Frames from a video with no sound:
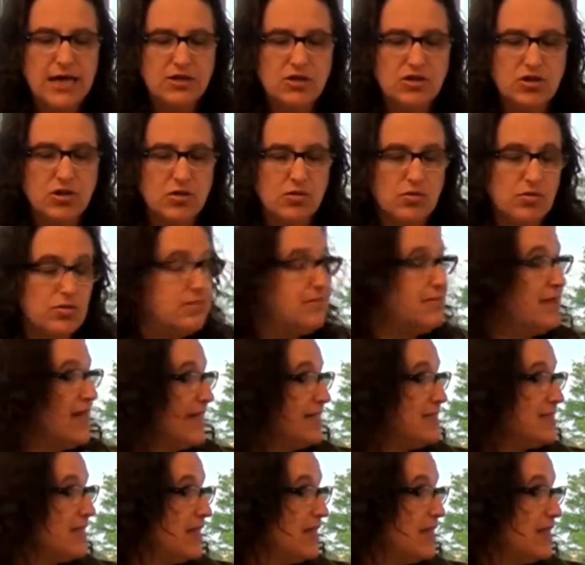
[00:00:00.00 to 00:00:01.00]
So
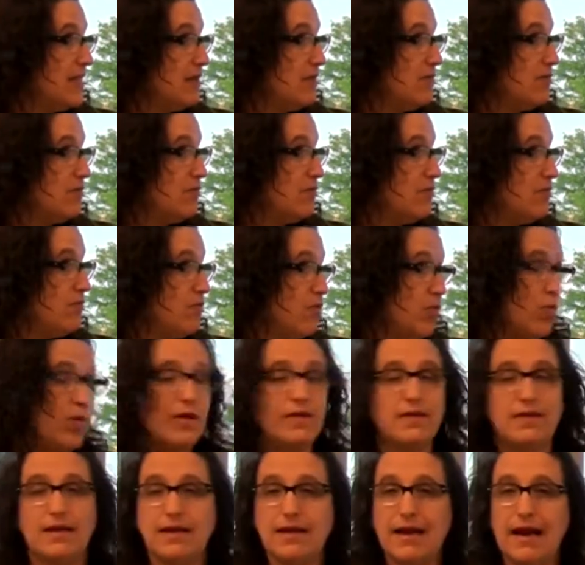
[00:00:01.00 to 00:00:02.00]
that's, I think, the
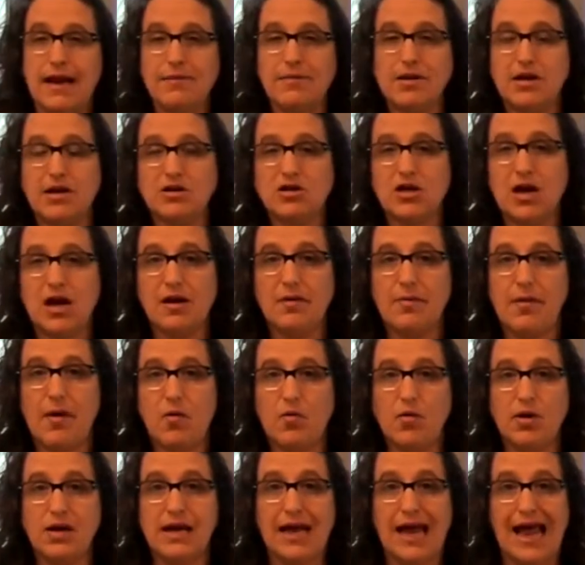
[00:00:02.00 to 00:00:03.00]
one thing that I'm going to talk
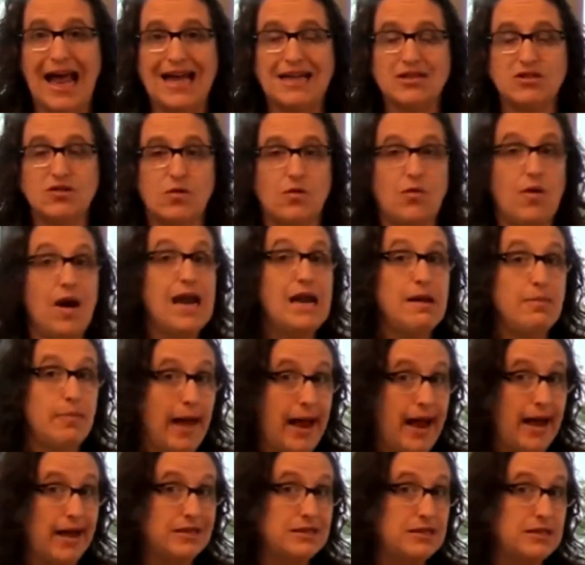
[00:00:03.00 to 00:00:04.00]
about what it has already
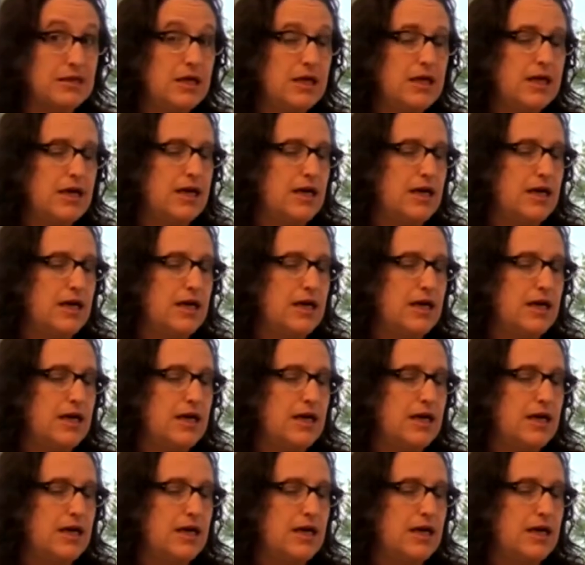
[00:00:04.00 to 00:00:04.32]
passed,